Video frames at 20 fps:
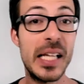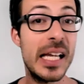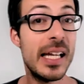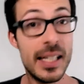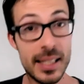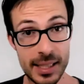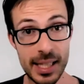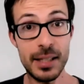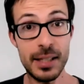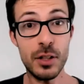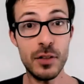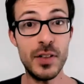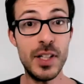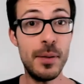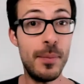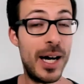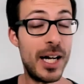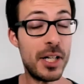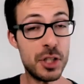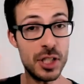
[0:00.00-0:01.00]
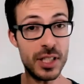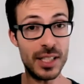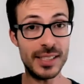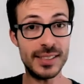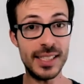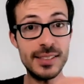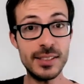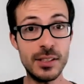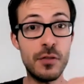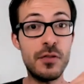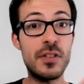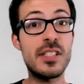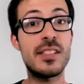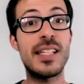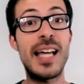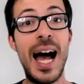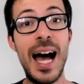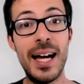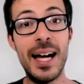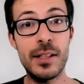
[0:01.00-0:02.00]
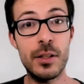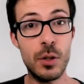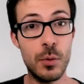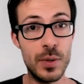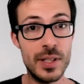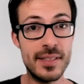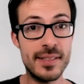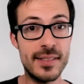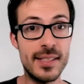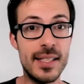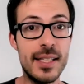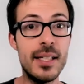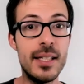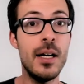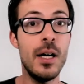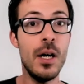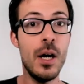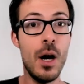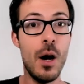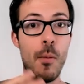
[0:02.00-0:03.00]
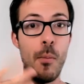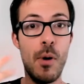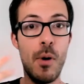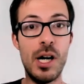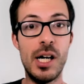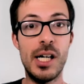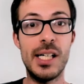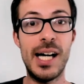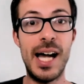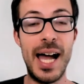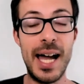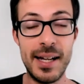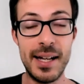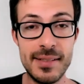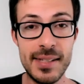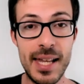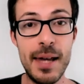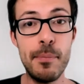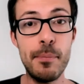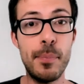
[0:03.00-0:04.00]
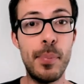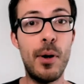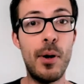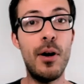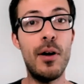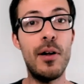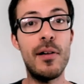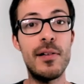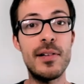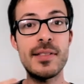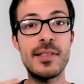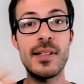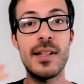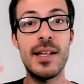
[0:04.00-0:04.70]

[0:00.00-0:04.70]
Thank you very much. In the rest of this guide, you will see more examples.